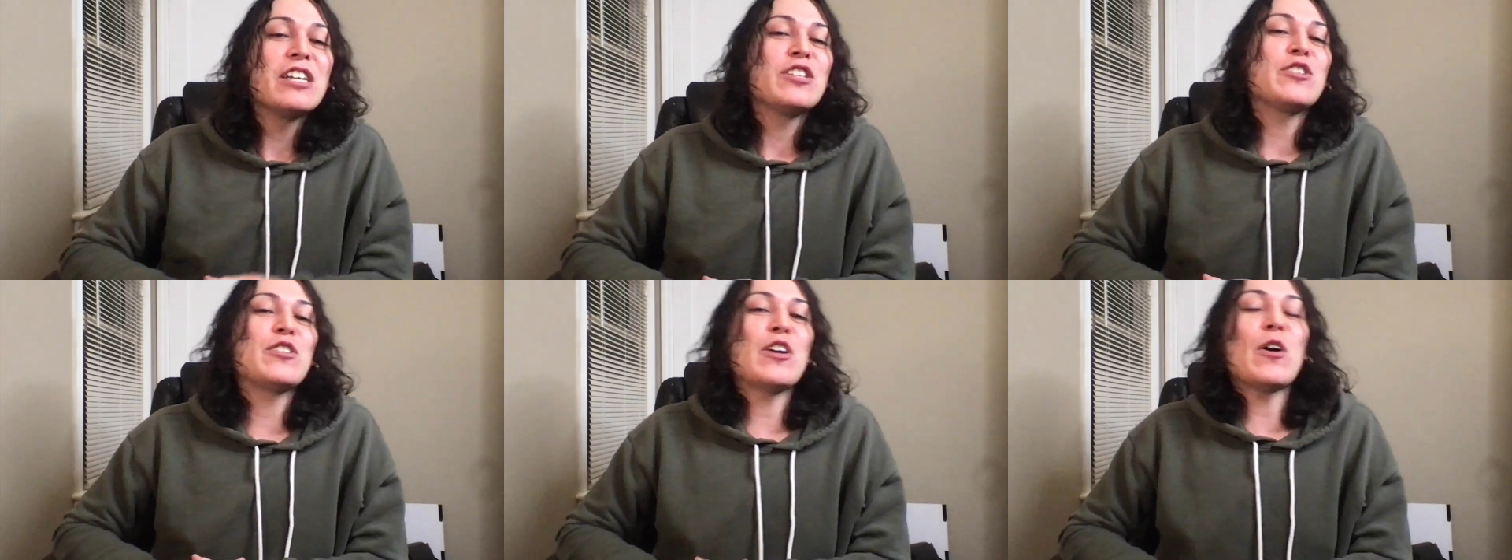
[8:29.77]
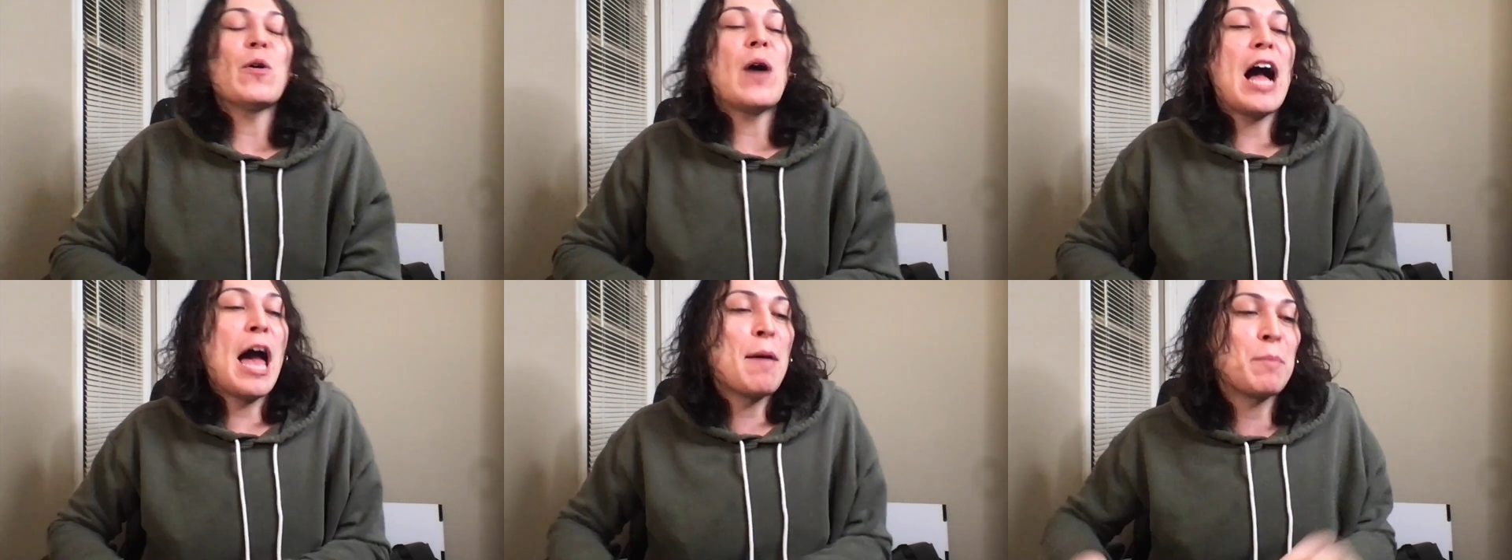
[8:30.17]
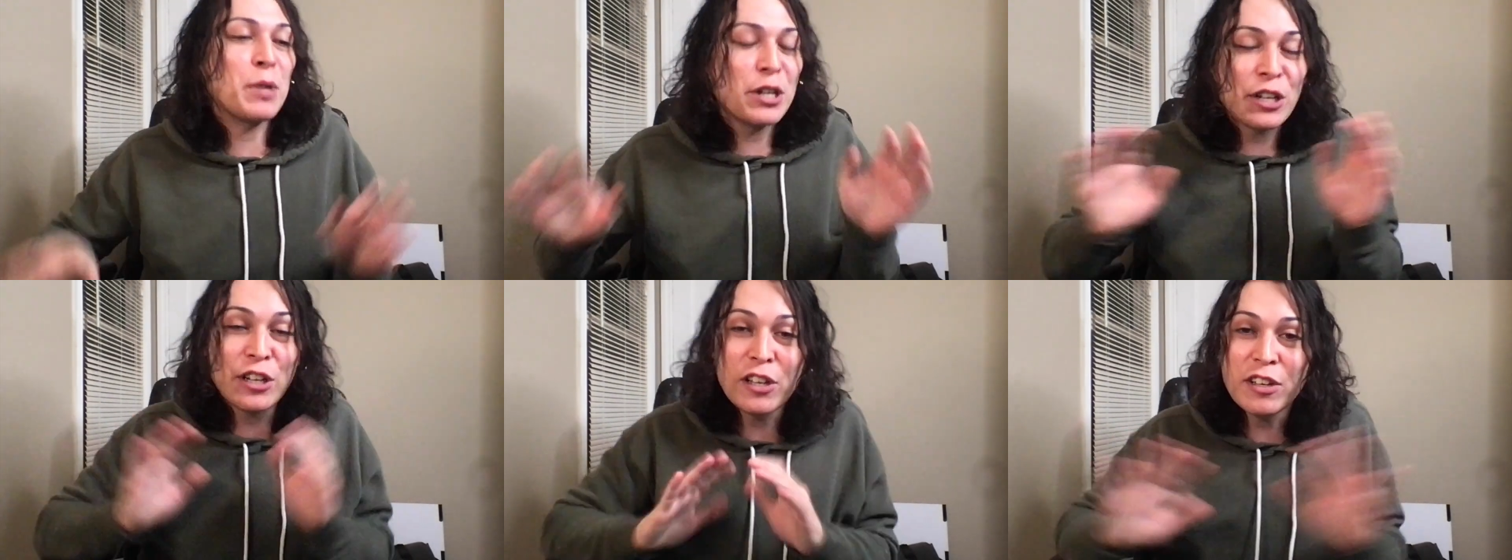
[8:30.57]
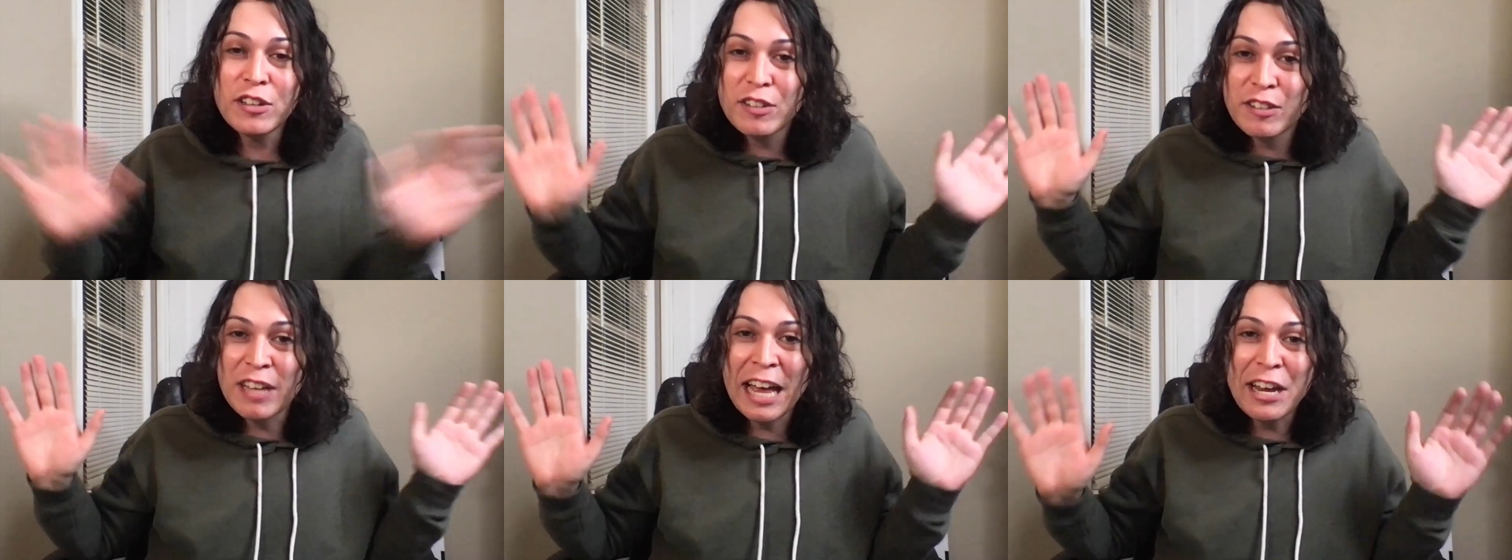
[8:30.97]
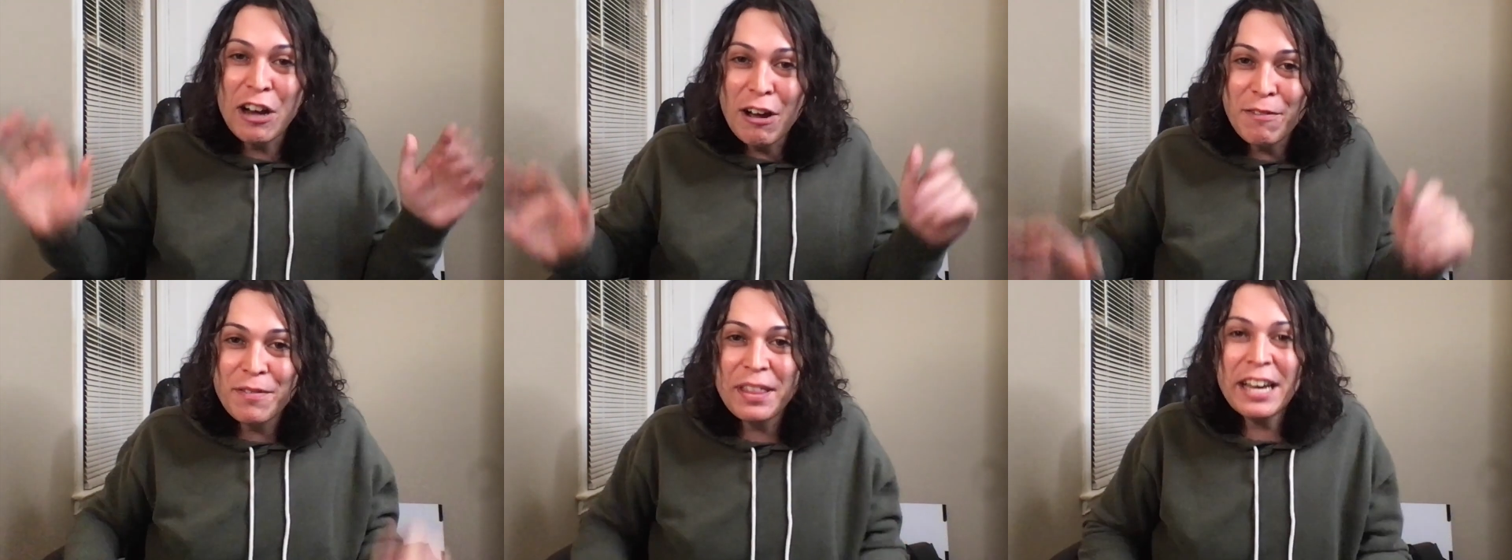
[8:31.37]
So I'm gonna sign
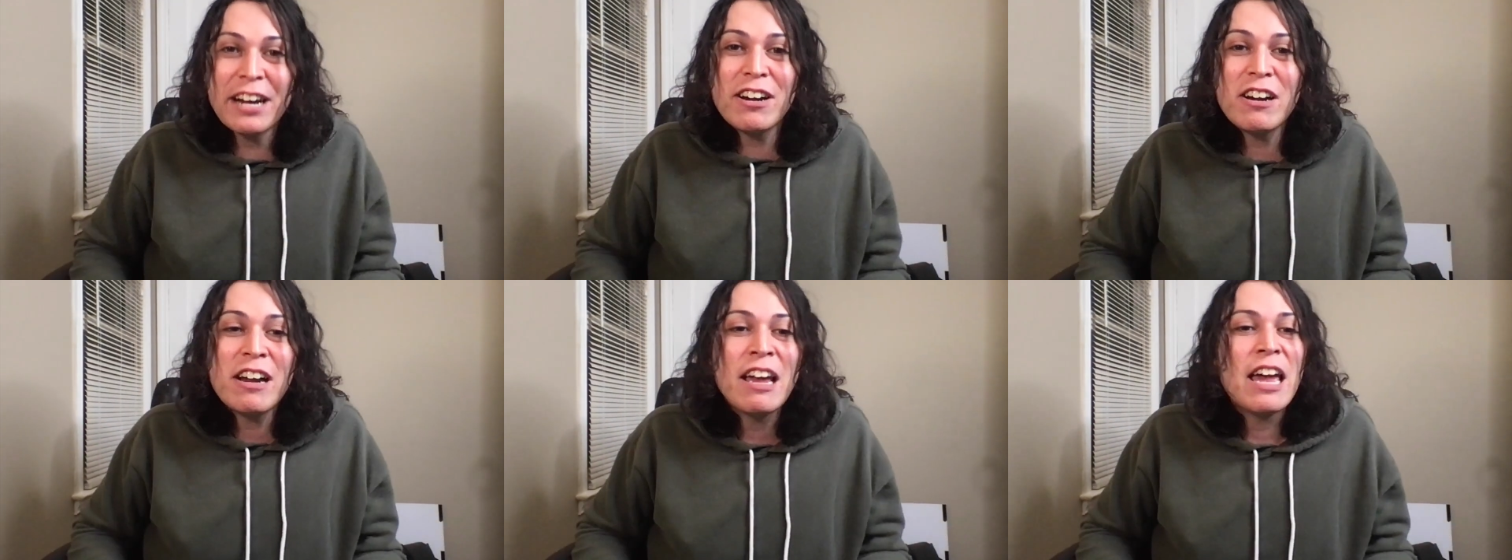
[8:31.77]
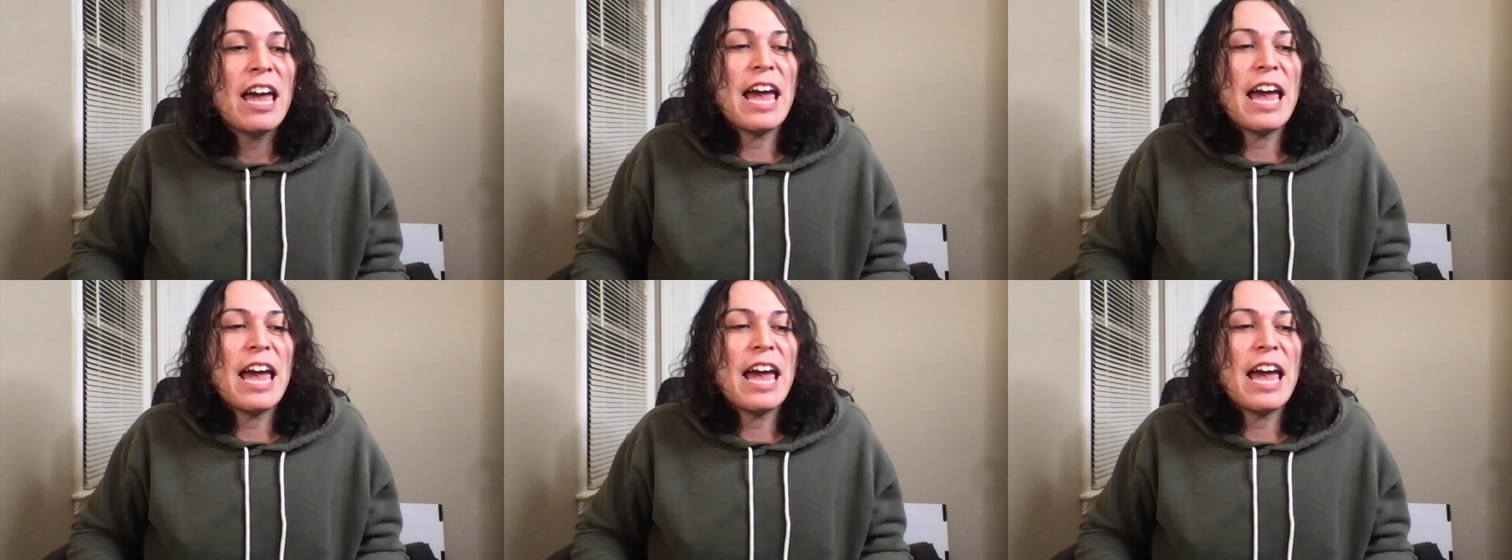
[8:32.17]
off there,